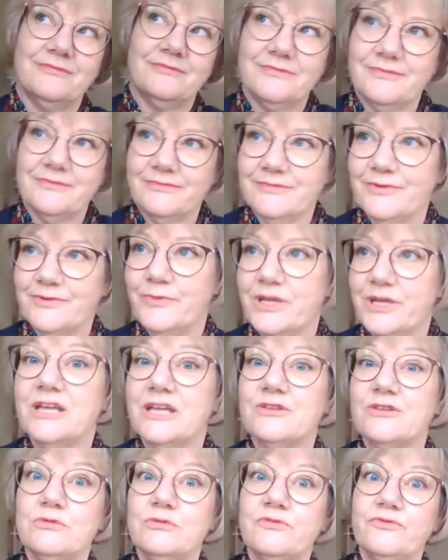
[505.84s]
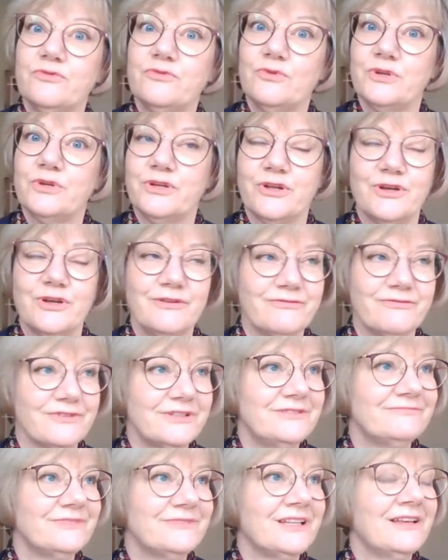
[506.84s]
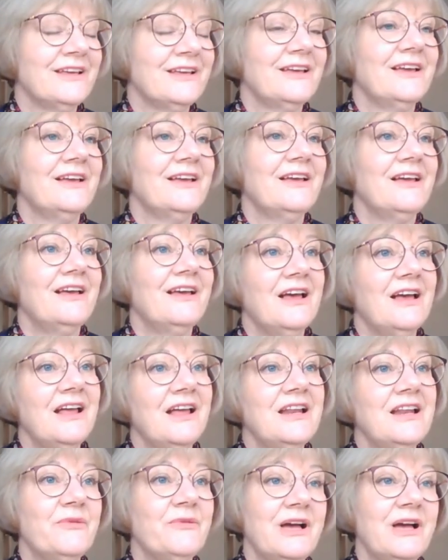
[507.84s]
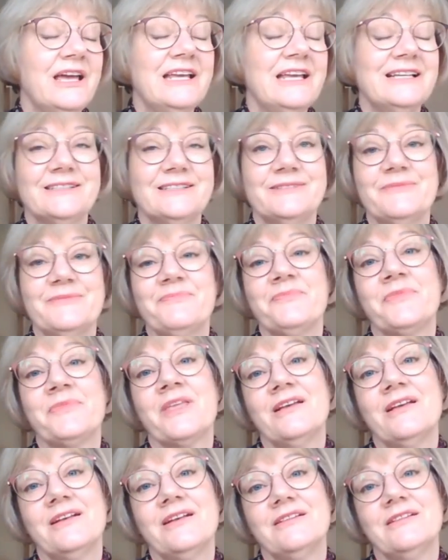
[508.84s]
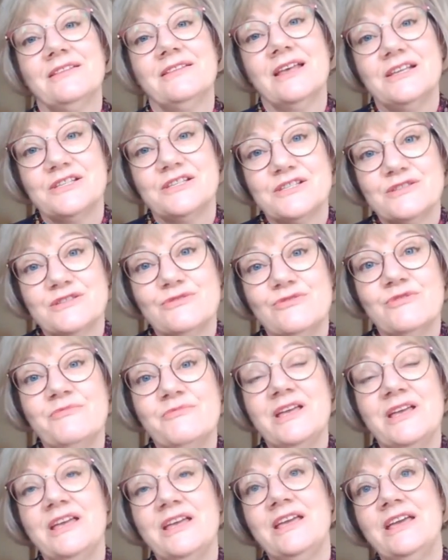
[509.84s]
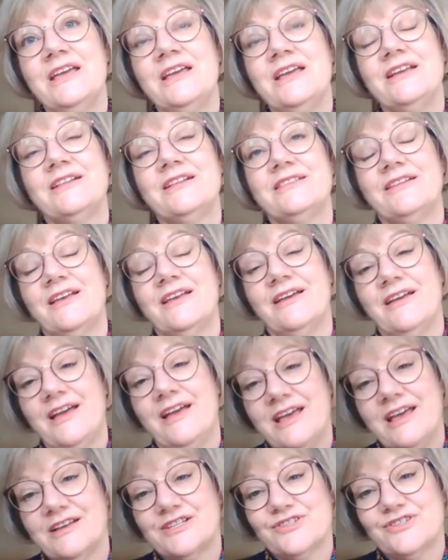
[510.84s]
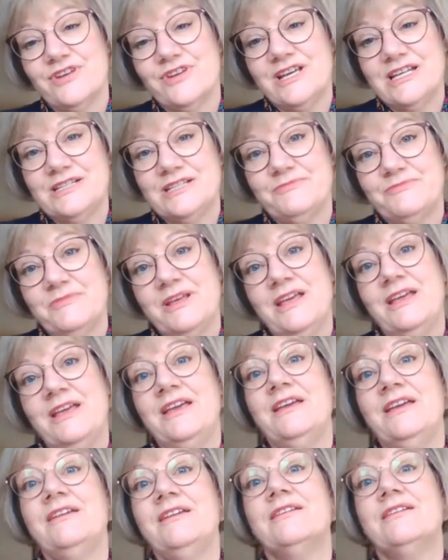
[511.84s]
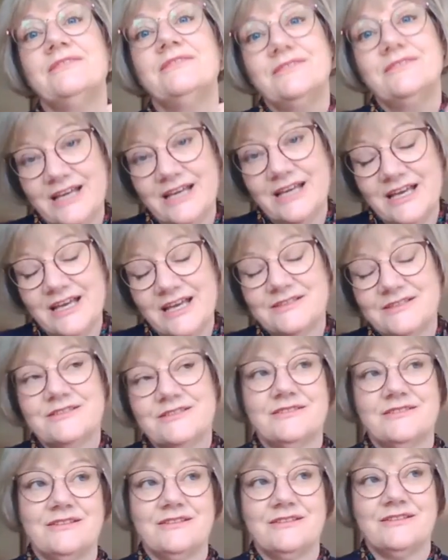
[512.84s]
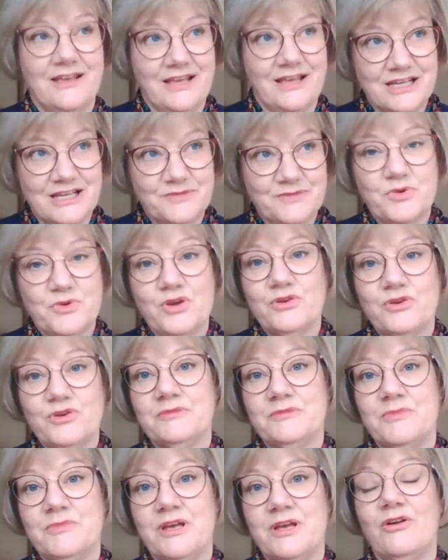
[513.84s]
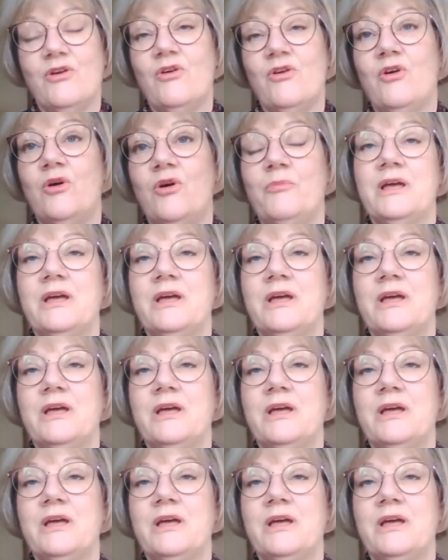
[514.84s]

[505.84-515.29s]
And we had all fallen over. Anyway, they saw me, they x-rayed me. Yes, I had broken my arm.